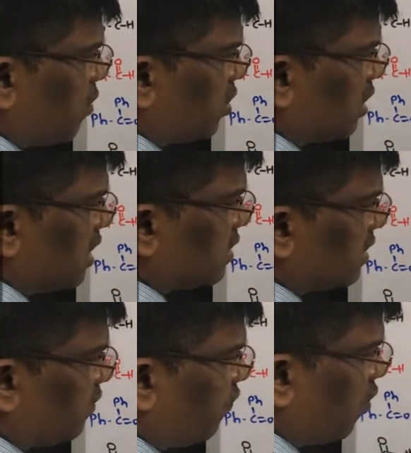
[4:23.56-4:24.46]
among
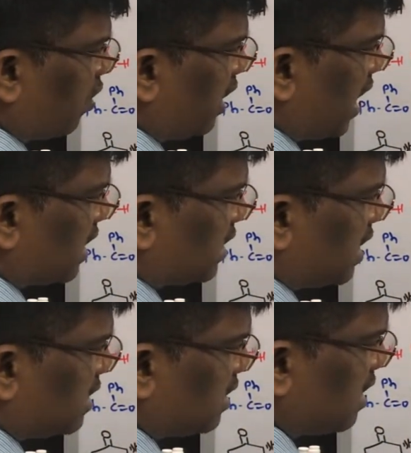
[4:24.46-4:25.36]
these four
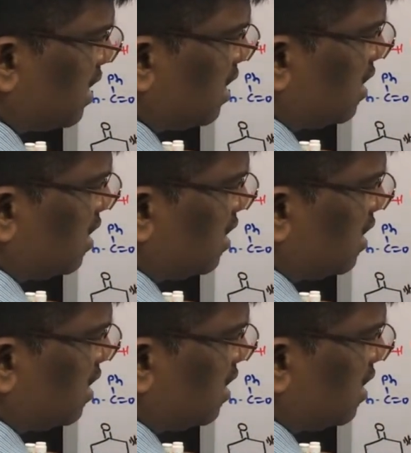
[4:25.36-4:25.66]
reactions.